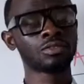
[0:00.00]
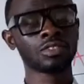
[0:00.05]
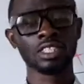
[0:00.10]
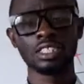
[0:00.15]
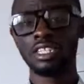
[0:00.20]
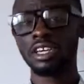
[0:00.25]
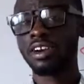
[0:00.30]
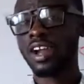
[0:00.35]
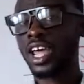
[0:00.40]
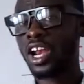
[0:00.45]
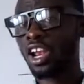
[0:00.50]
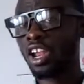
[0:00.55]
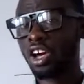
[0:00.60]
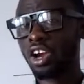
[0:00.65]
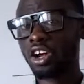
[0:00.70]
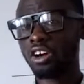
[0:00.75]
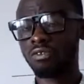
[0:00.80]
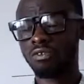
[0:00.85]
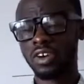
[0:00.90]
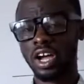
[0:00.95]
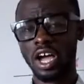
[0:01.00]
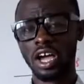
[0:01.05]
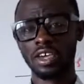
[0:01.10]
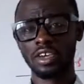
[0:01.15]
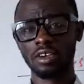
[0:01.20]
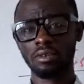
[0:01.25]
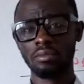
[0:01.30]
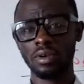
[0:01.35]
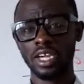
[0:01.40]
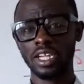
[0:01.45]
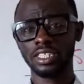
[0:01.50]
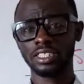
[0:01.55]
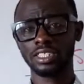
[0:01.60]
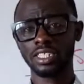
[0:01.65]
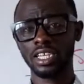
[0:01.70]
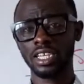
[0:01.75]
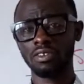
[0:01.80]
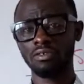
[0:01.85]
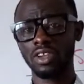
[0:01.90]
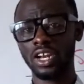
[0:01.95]
there are a lot of arguments
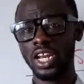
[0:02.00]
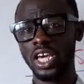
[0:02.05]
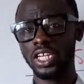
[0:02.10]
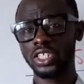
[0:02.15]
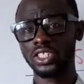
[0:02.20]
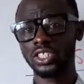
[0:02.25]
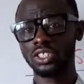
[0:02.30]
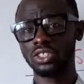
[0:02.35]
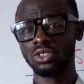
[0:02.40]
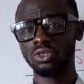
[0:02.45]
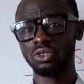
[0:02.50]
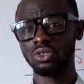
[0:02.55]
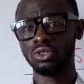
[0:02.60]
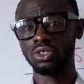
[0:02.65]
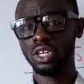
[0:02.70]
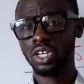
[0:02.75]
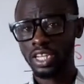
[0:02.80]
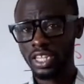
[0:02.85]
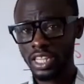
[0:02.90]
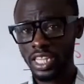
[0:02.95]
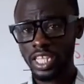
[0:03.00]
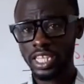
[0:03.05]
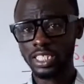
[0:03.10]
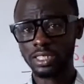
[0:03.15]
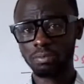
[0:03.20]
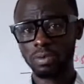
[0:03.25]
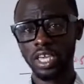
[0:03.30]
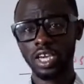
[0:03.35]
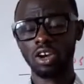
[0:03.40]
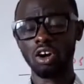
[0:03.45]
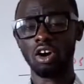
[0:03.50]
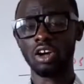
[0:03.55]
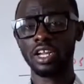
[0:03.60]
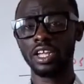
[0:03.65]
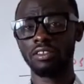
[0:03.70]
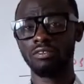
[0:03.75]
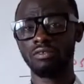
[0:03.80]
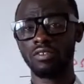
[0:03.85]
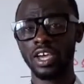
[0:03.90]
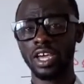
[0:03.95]
in relation to these big audit
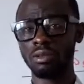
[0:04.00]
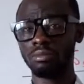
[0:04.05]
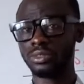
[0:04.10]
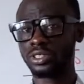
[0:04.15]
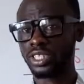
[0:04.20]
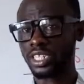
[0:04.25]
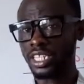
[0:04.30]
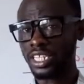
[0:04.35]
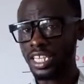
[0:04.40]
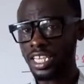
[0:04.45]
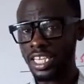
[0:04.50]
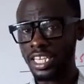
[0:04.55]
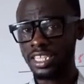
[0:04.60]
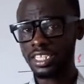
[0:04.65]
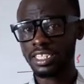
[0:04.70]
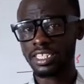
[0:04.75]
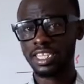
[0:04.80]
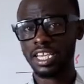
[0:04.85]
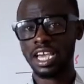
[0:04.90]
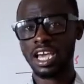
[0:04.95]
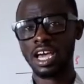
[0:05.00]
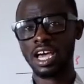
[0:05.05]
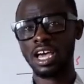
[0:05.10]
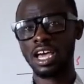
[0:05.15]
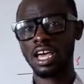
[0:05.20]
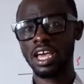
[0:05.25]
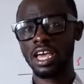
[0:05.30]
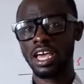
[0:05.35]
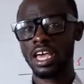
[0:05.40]
firms in India,